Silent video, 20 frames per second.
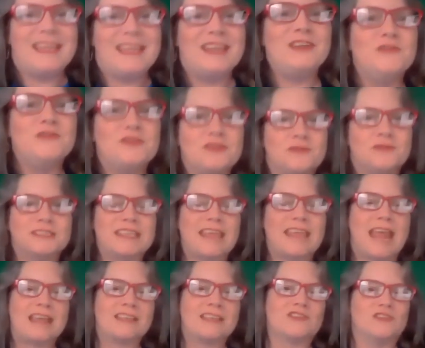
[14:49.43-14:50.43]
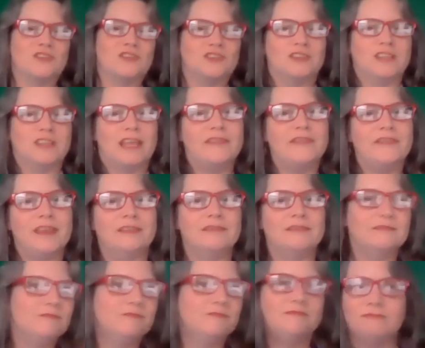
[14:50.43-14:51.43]
take you to his castle and
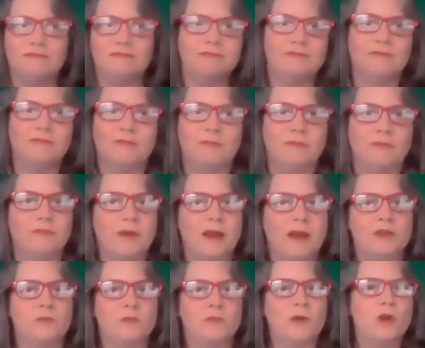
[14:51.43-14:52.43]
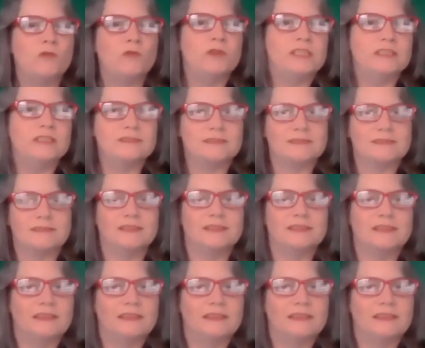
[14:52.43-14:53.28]
then buy you ponies.